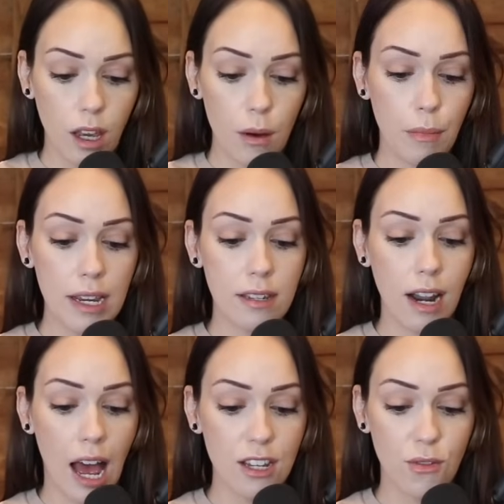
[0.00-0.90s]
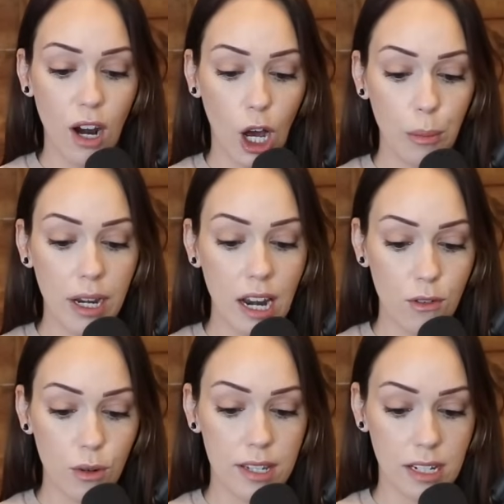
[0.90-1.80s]
My son asked for help and
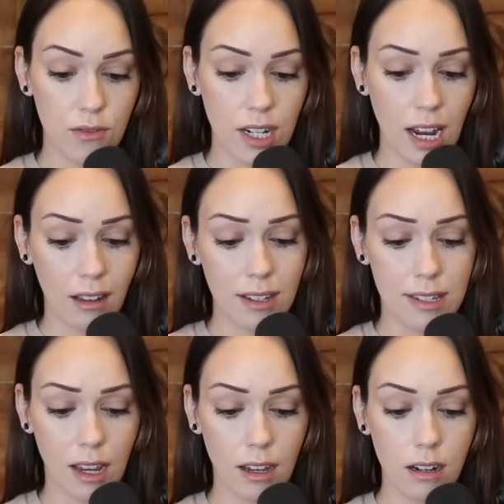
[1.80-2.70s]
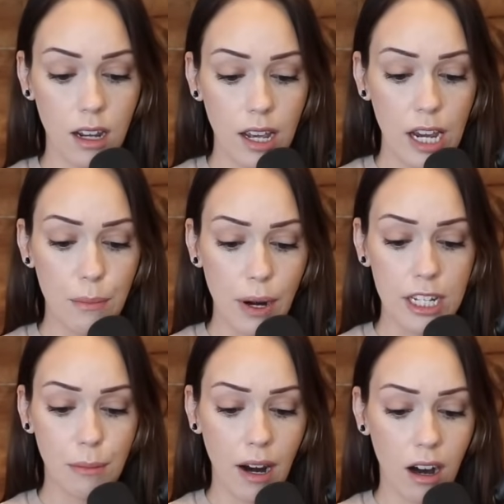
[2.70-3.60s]
never received it, Alice said. It
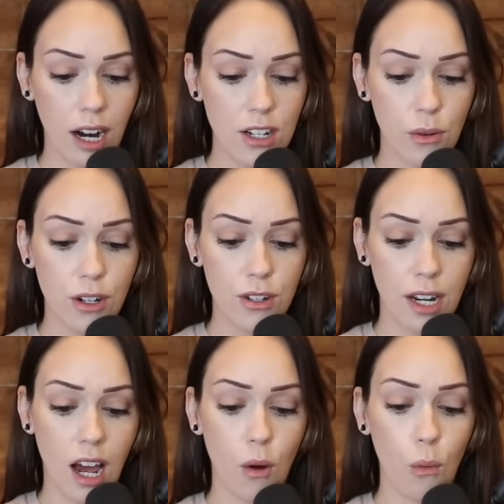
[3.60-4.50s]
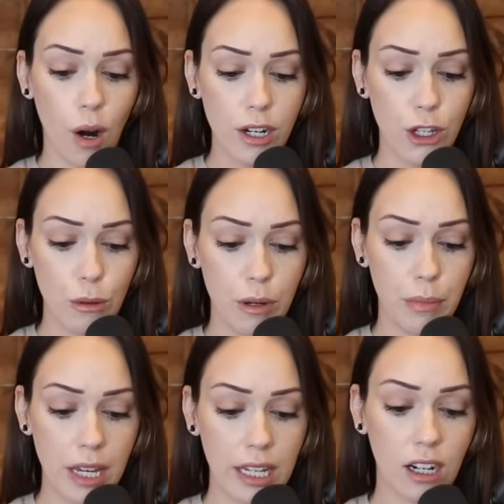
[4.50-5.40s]
breaks my heart. I don't understand how one human
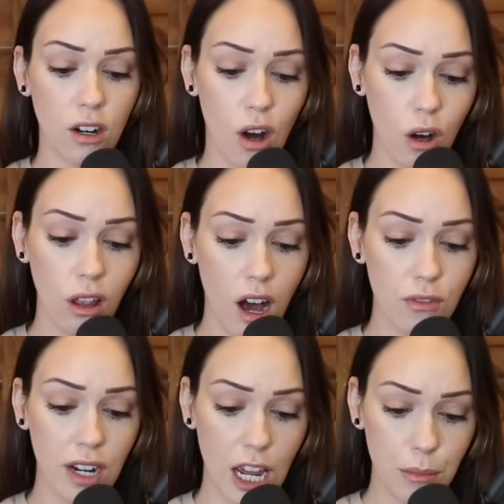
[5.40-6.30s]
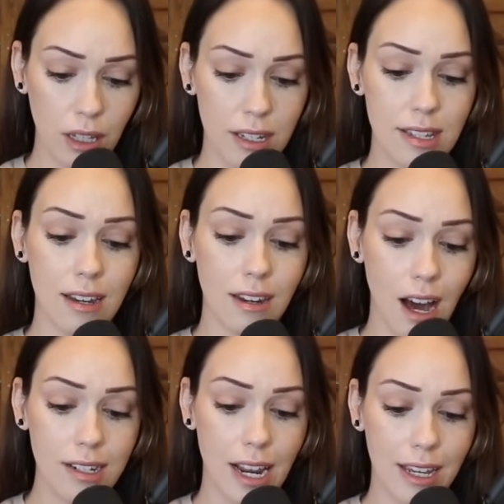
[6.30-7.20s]
being can call off an ambulance and
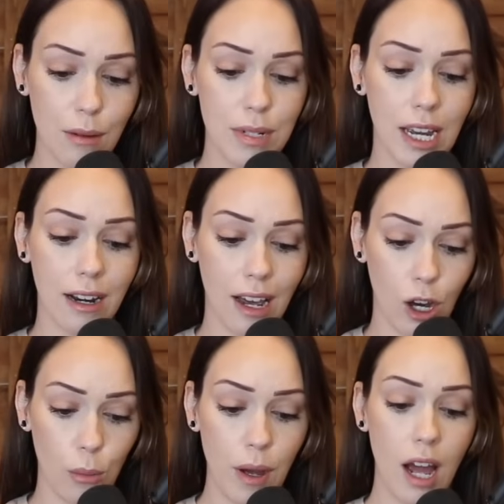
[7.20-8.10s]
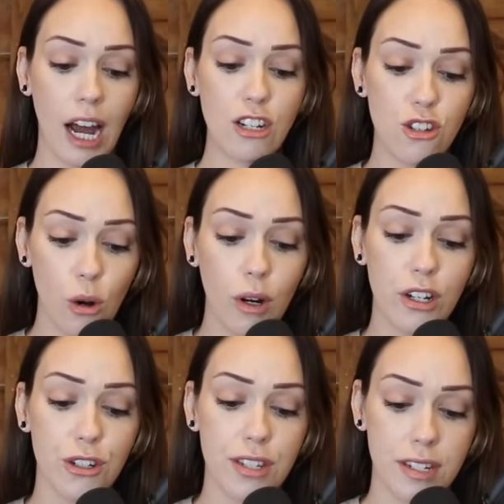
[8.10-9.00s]
not take him to get help. I don't
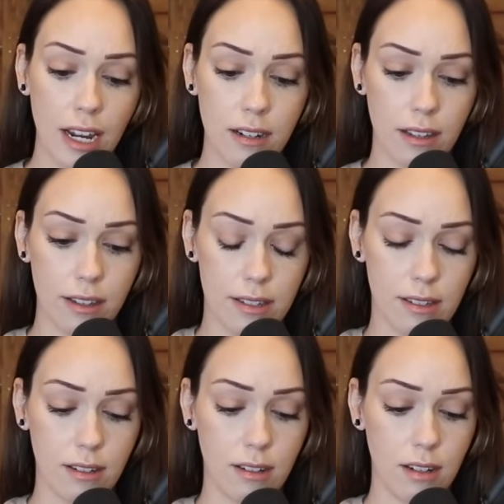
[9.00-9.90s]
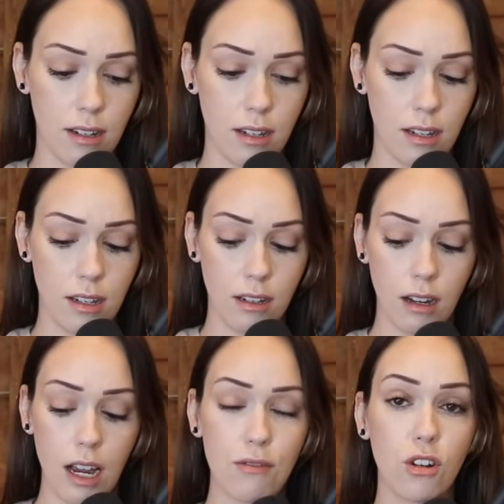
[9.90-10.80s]
understand this. I
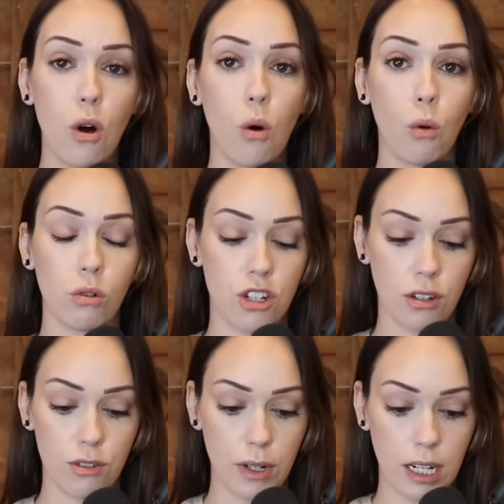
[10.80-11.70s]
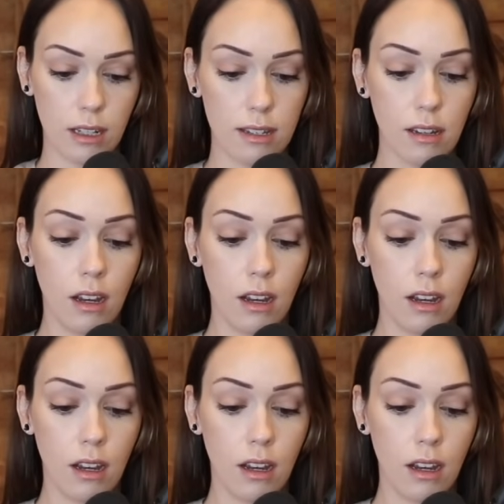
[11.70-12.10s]
have cold chills reading this.